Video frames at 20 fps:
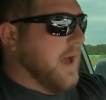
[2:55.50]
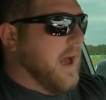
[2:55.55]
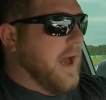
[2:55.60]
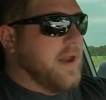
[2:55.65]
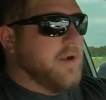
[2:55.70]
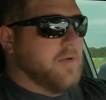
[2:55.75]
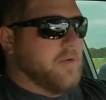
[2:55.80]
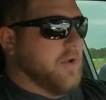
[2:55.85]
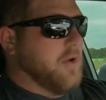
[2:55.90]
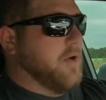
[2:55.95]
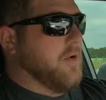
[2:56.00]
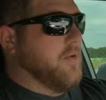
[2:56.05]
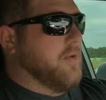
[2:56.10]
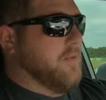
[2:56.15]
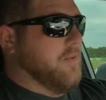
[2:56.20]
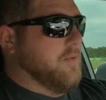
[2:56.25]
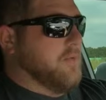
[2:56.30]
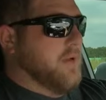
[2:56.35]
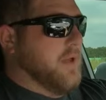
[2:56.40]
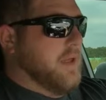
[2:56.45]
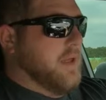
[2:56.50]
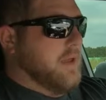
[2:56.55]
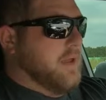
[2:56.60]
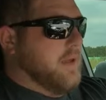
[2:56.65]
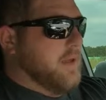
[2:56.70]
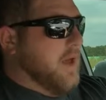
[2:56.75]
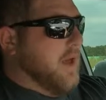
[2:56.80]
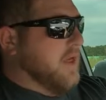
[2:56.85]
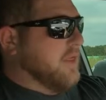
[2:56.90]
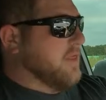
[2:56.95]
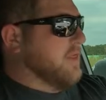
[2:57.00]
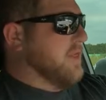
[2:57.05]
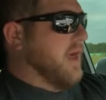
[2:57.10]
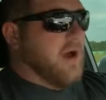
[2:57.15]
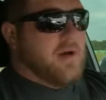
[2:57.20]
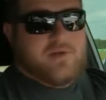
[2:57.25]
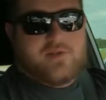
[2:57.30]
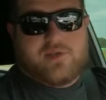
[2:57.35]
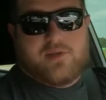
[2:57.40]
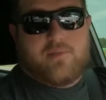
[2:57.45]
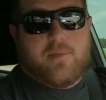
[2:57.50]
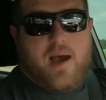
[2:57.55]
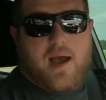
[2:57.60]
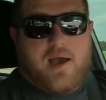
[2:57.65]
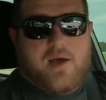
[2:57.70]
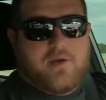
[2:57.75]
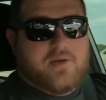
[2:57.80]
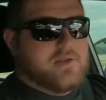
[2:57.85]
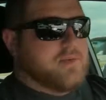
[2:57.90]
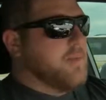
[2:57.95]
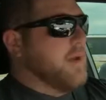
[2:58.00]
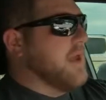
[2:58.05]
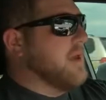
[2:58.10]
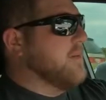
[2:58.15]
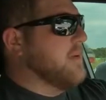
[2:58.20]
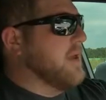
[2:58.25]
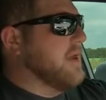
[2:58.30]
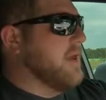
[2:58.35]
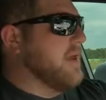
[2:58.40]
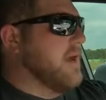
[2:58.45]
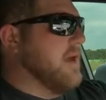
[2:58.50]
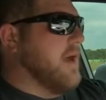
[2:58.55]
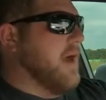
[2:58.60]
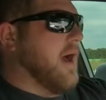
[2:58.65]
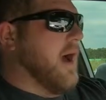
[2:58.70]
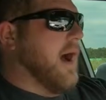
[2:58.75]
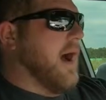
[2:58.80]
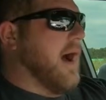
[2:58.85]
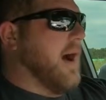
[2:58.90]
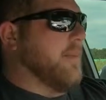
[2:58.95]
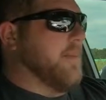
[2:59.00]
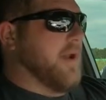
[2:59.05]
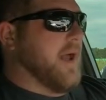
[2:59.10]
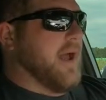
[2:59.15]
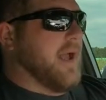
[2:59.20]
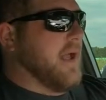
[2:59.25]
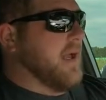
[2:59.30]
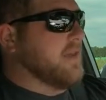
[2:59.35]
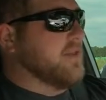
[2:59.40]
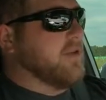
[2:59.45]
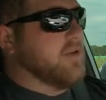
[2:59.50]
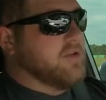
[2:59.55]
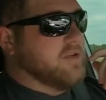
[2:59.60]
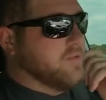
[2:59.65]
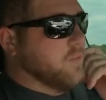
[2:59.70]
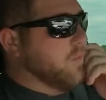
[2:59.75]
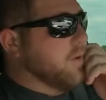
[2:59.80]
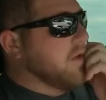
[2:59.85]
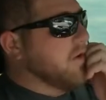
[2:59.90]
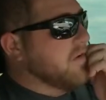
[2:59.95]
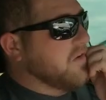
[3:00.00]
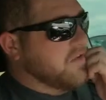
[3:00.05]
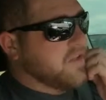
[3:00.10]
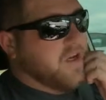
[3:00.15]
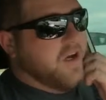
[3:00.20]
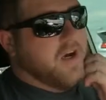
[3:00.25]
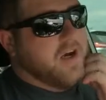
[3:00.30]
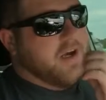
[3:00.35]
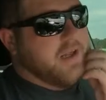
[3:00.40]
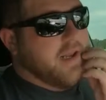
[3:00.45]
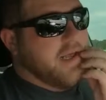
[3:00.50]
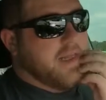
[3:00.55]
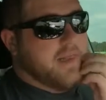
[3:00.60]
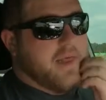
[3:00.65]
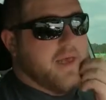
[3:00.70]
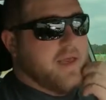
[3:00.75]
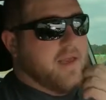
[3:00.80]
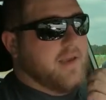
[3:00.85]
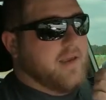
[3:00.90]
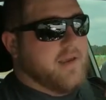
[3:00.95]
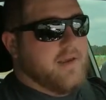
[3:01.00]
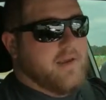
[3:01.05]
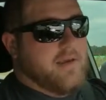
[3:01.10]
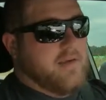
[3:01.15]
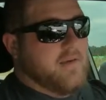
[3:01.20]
I don't know, 1,000 miles maybe. And I got those wheels on at like